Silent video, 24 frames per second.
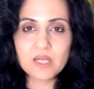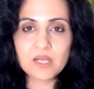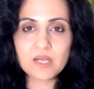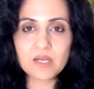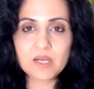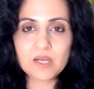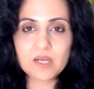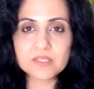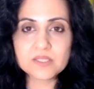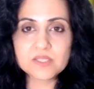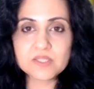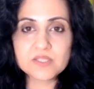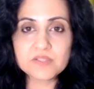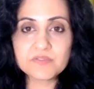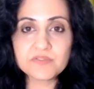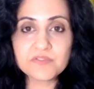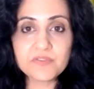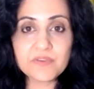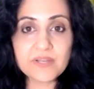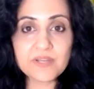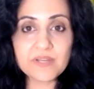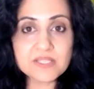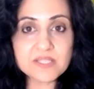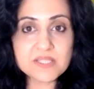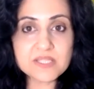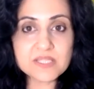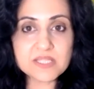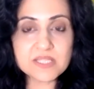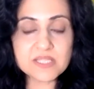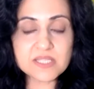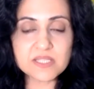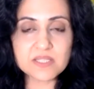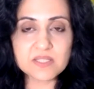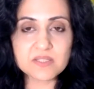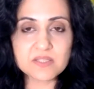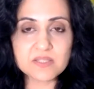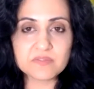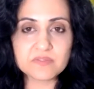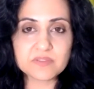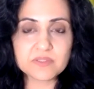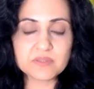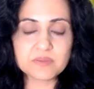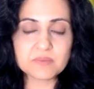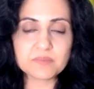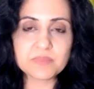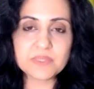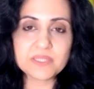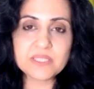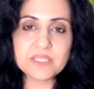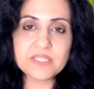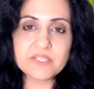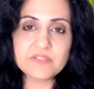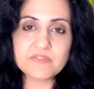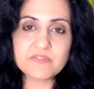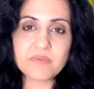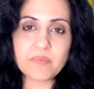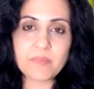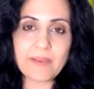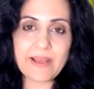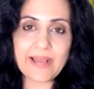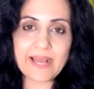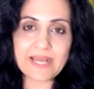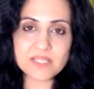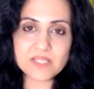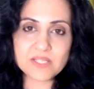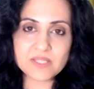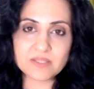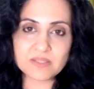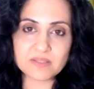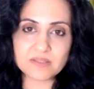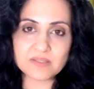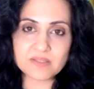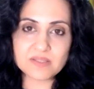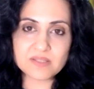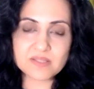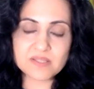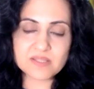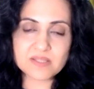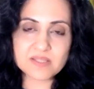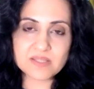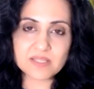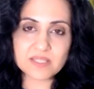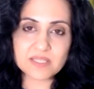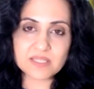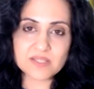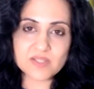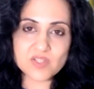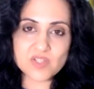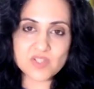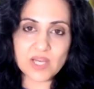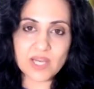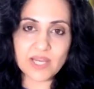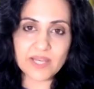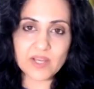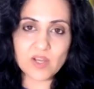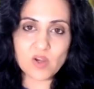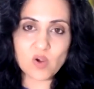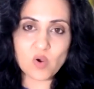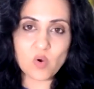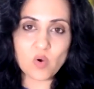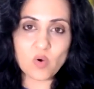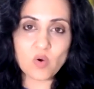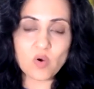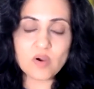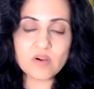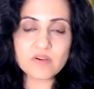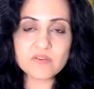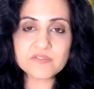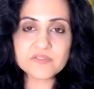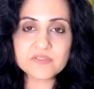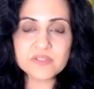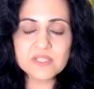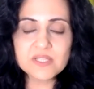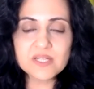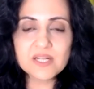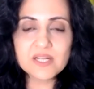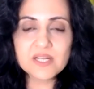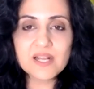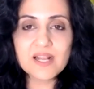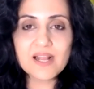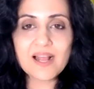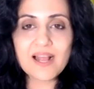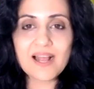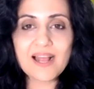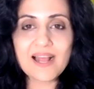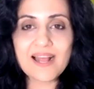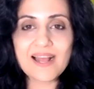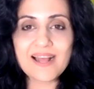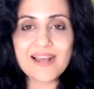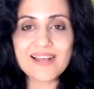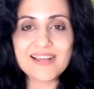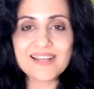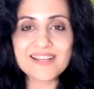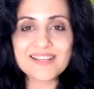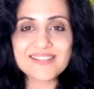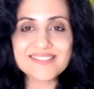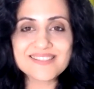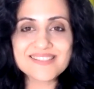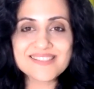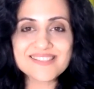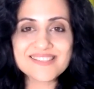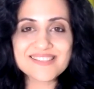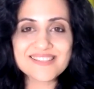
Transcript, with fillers: uh, defensive belief patterns, is dying off, and